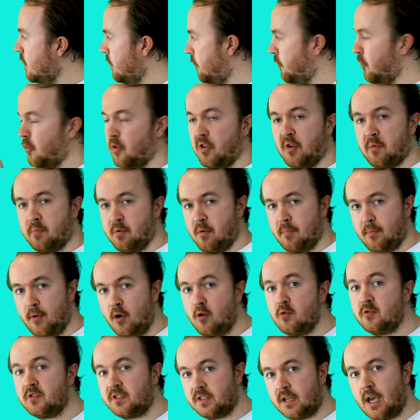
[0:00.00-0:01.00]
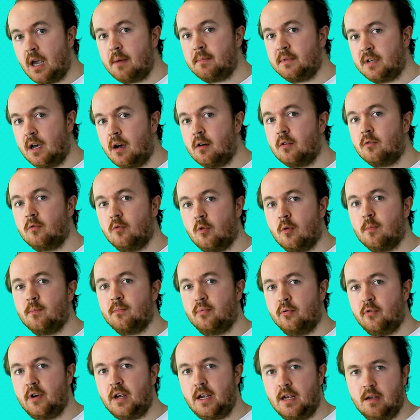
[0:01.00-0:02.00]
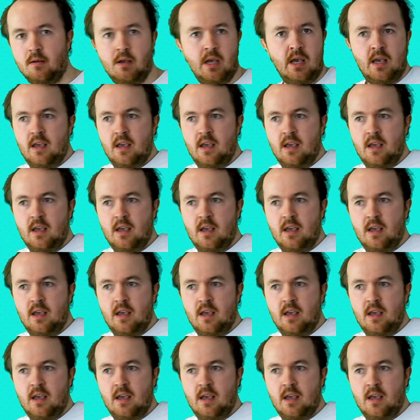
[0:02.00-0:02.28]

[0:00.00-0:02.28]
for the proposed Cape Town Grand Prix,